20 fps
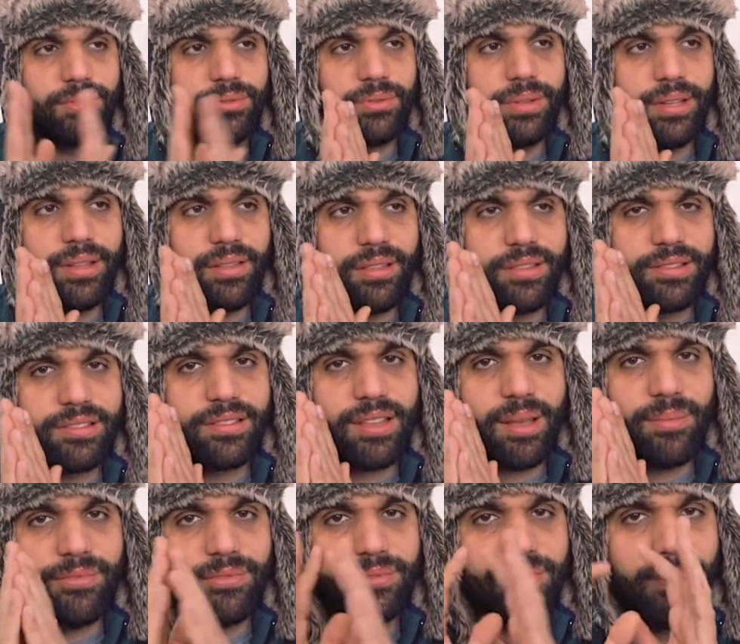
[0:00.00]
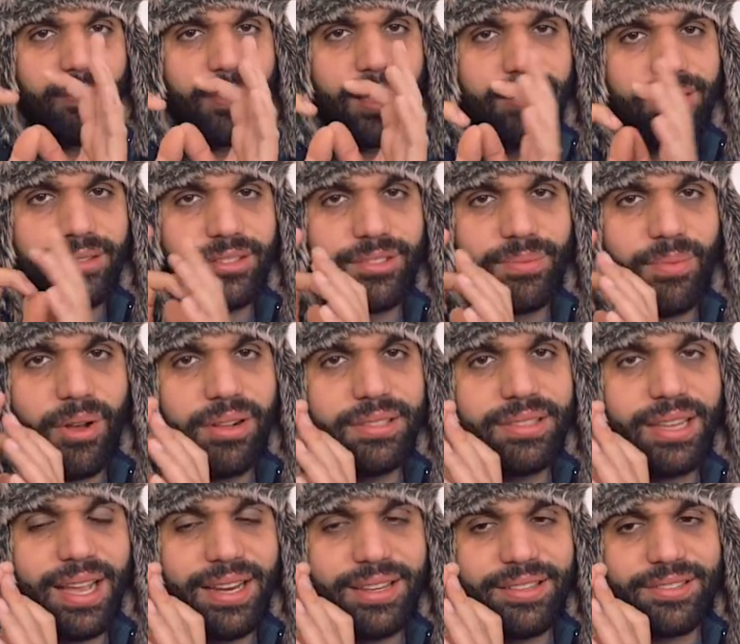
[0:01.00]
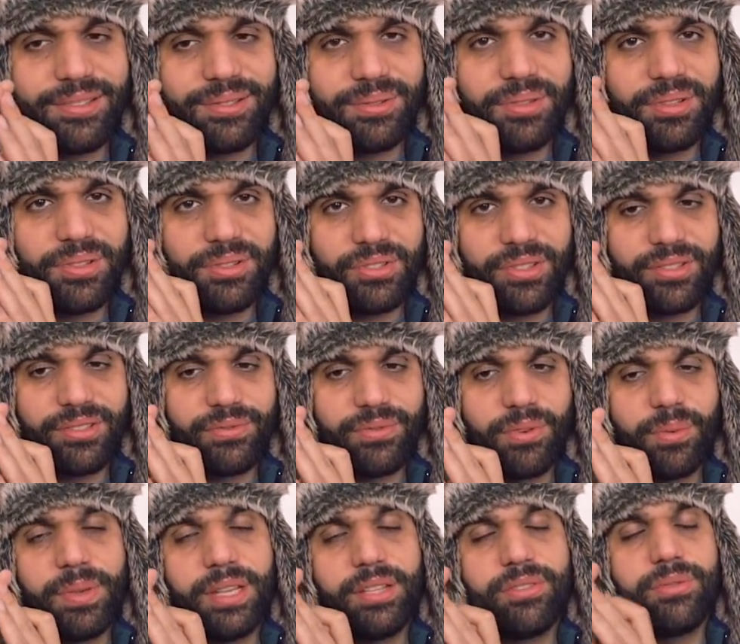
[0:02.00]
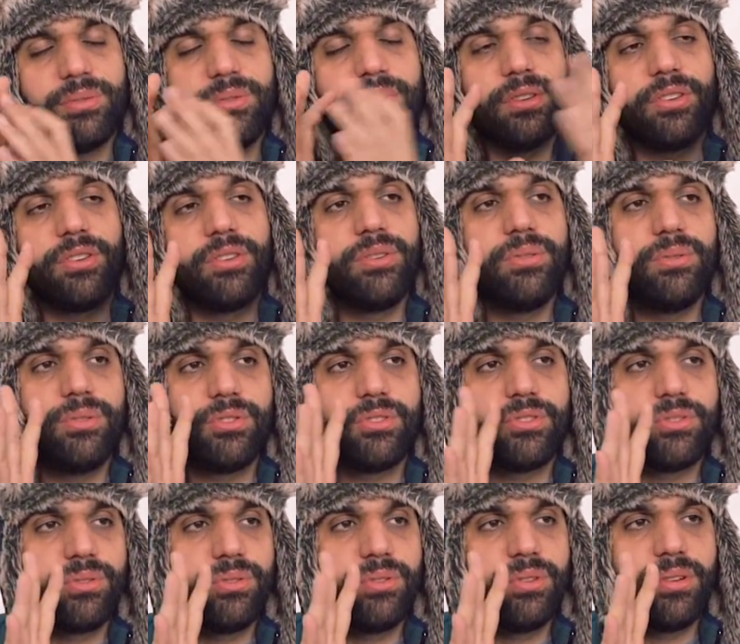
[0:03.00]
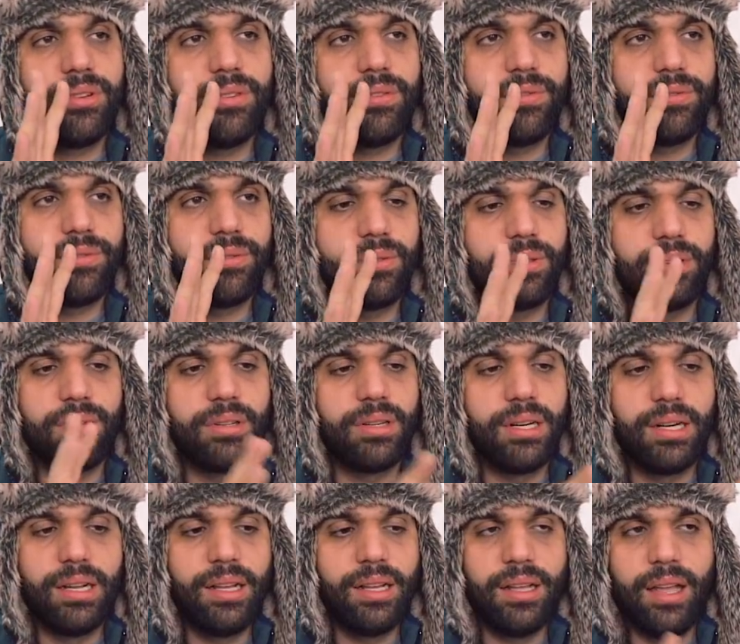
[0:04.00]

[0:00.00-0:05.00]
doing the step from that small, tiny studio just for me to a huge studio for...